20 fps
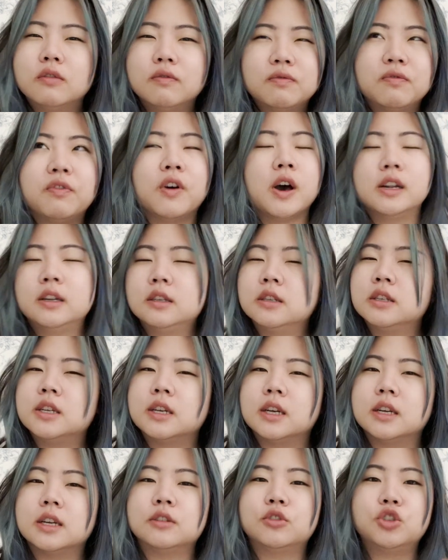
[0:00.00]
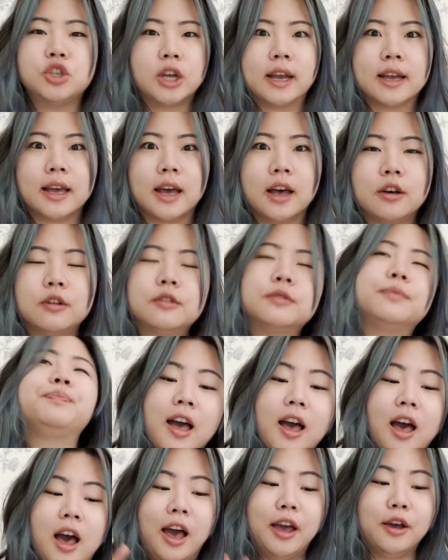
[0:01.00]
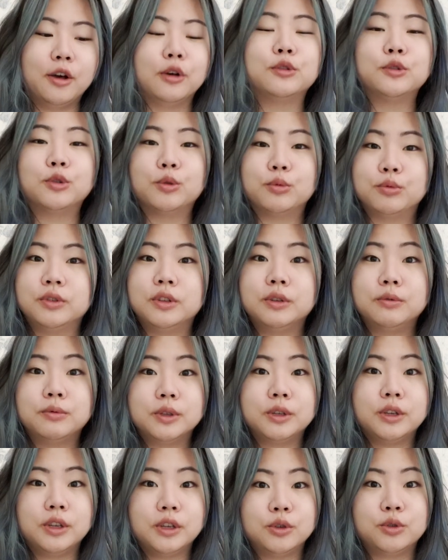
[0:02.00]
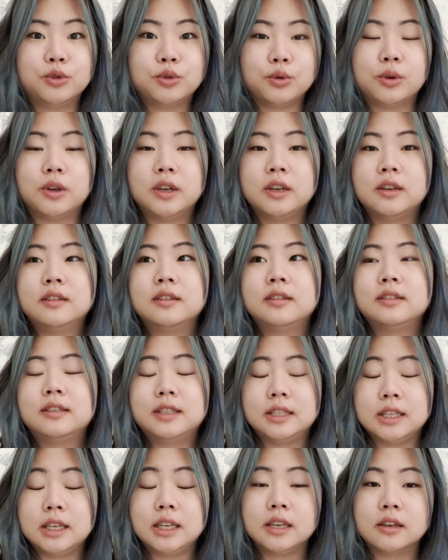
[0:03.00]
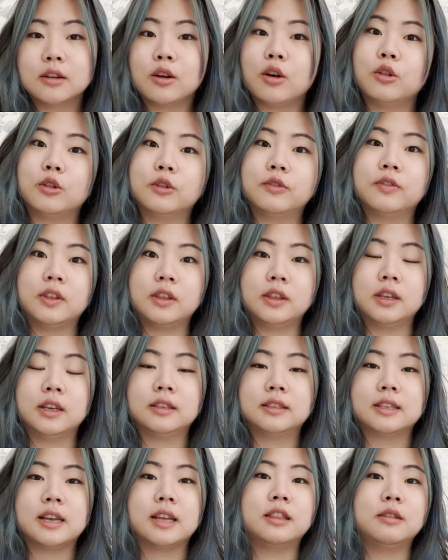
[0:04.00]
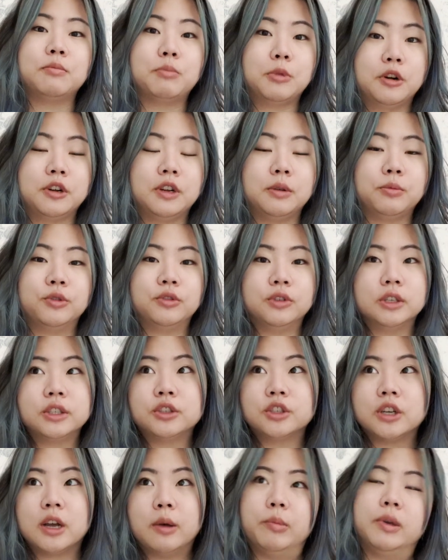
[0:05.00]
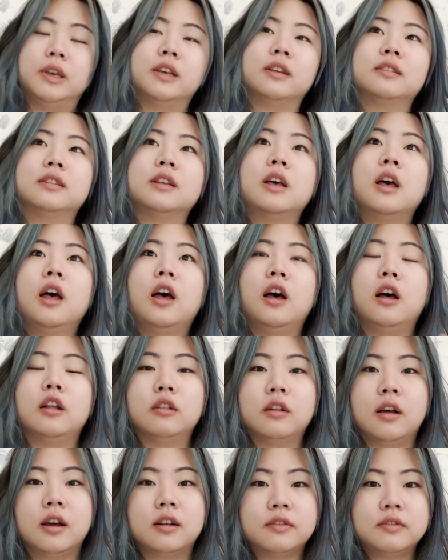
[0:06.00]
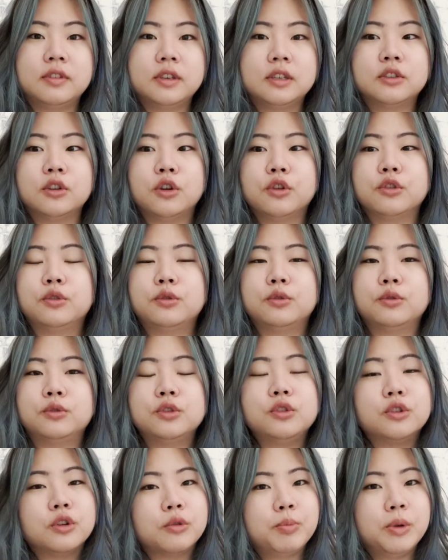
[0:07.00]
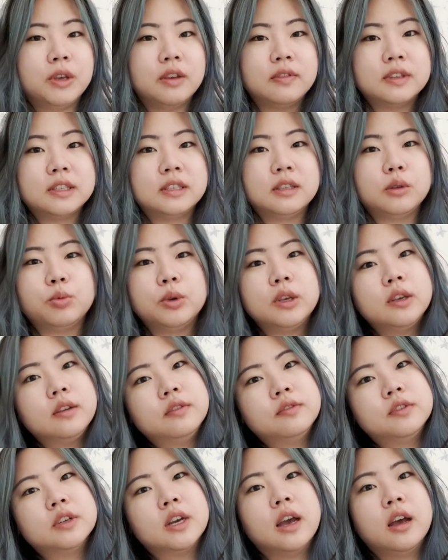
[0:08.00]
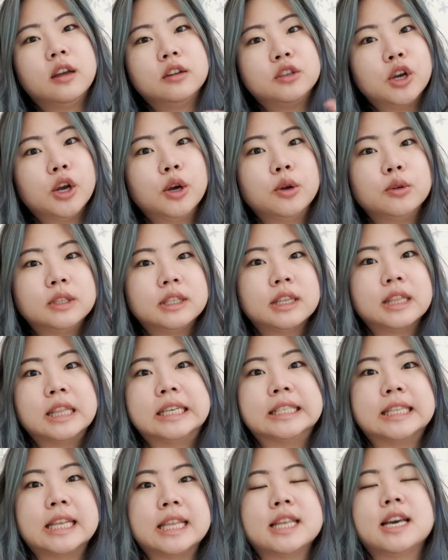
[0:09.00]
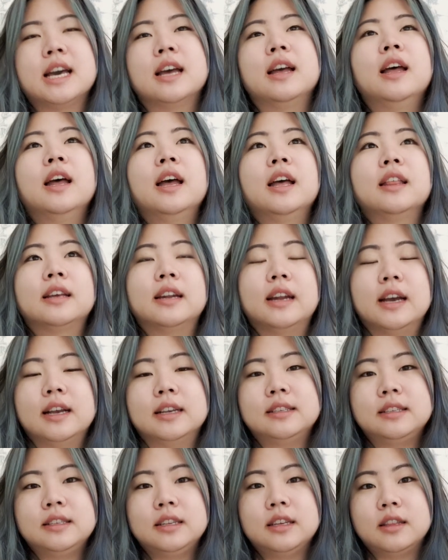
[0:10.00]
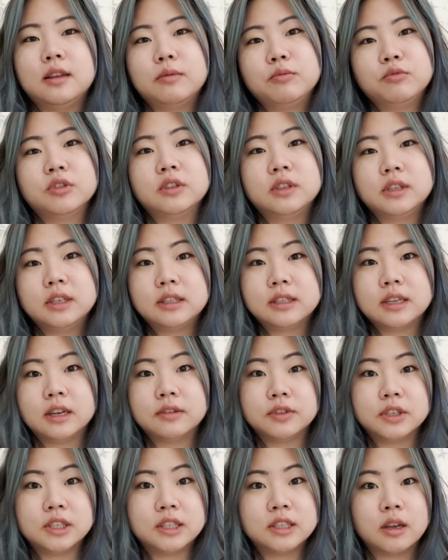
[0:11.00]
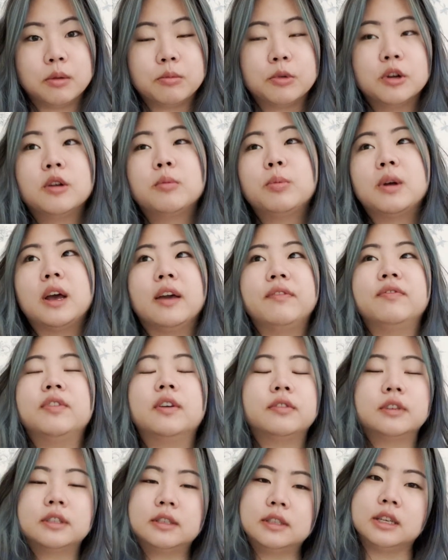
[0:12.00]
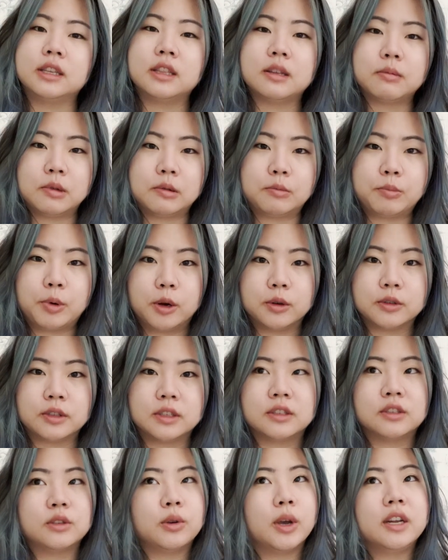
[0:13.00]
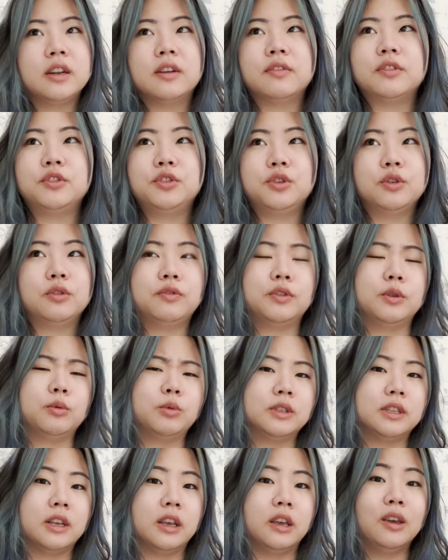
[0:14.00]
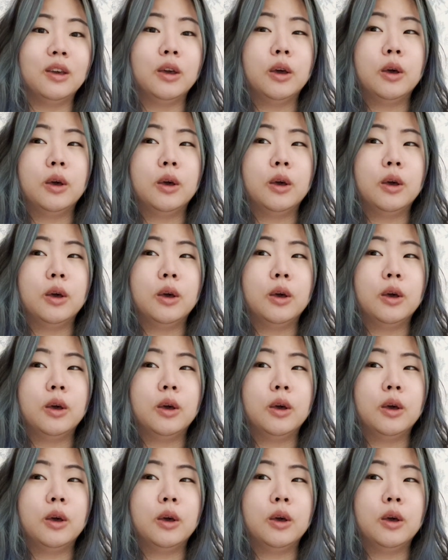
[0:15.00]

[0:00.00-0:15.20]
fun to check out. I also really enjoyed seeing all of the things at the Marni Marine shop, because a lot of these are those, you know, PVC weaved totes and things like that that I see them release every summer, but I've never seen them in person, so I never knew if it was like